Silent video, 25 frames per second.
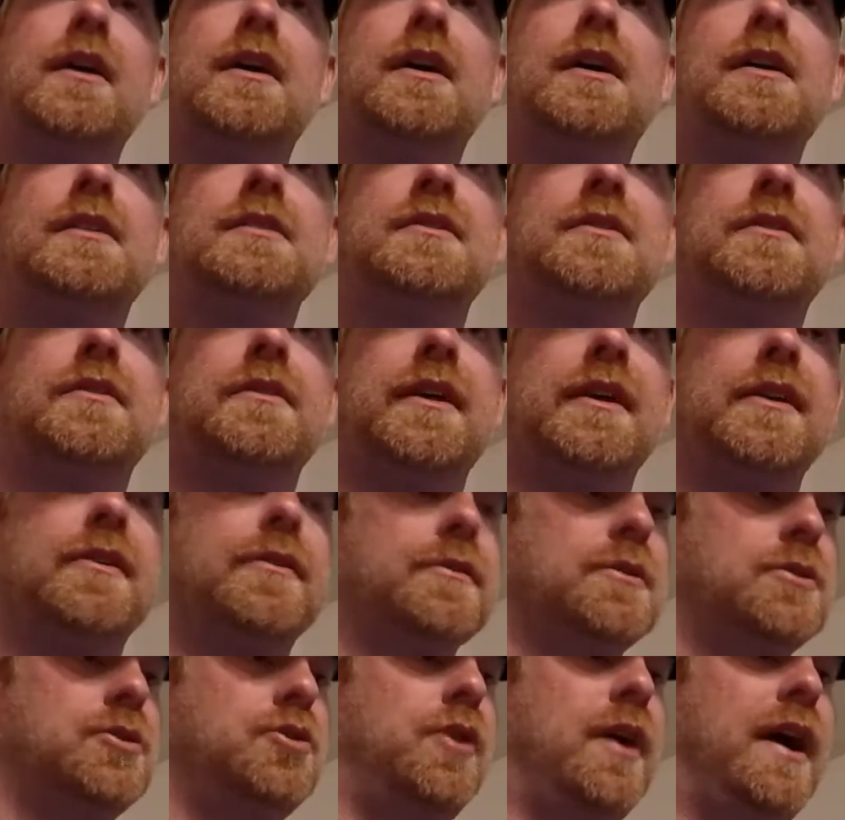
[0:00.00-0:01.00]
so they
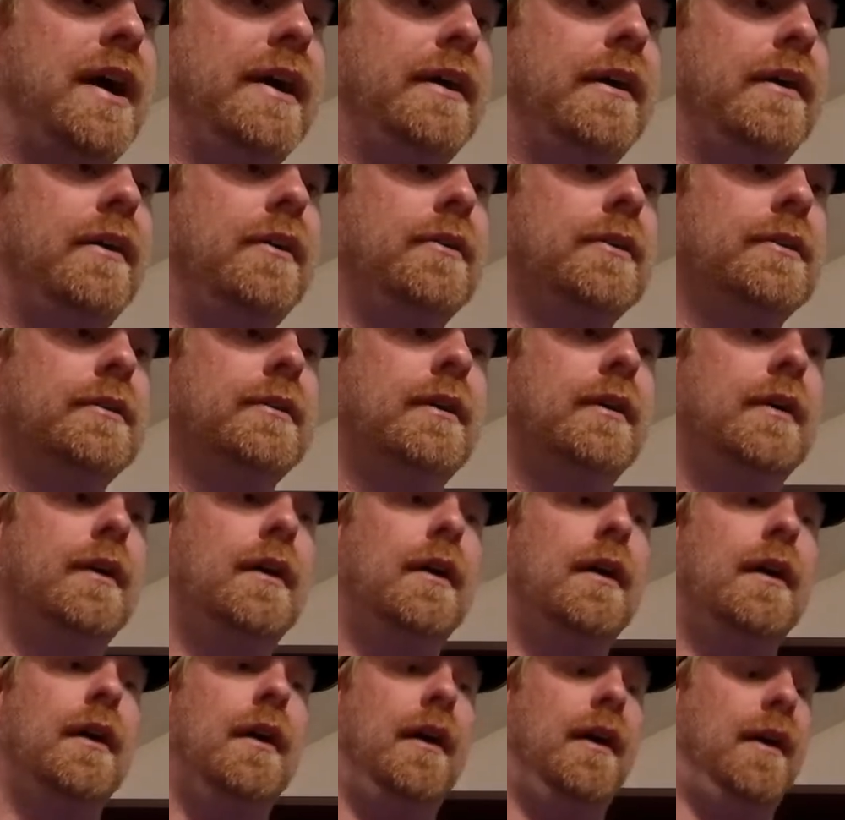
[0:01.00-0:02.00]
don't dry out.
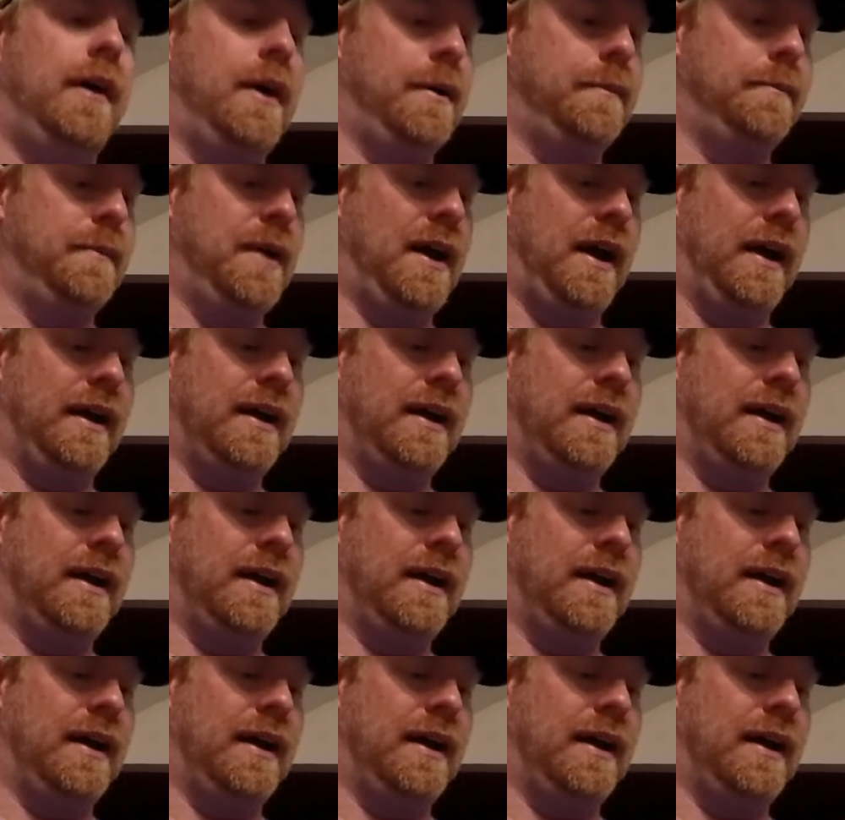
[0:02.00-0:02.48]
I